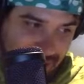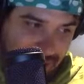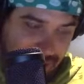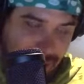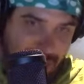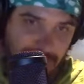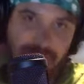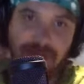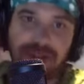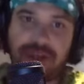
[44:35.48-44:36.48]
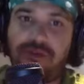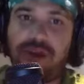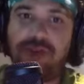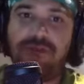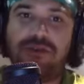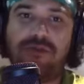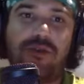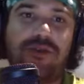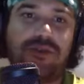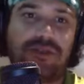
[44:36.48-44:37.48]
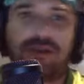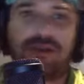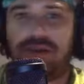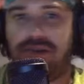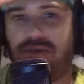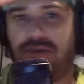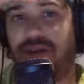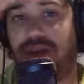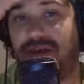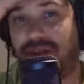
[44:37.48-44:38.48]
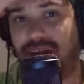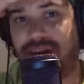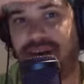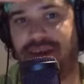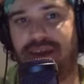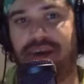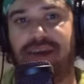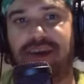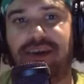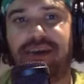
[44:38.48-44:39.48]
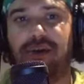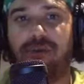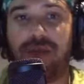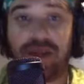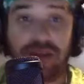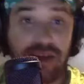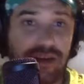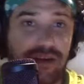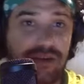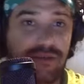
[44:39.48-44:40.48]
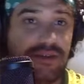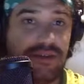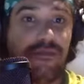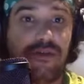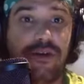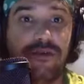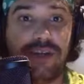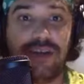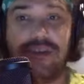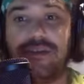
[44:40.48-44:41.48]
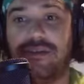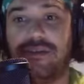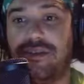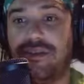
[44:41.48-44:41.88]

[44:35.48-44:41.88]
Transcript: grab it right. Oh, Risk of Rain was the worst. And I grab that, and then like a week later, it's a pro title.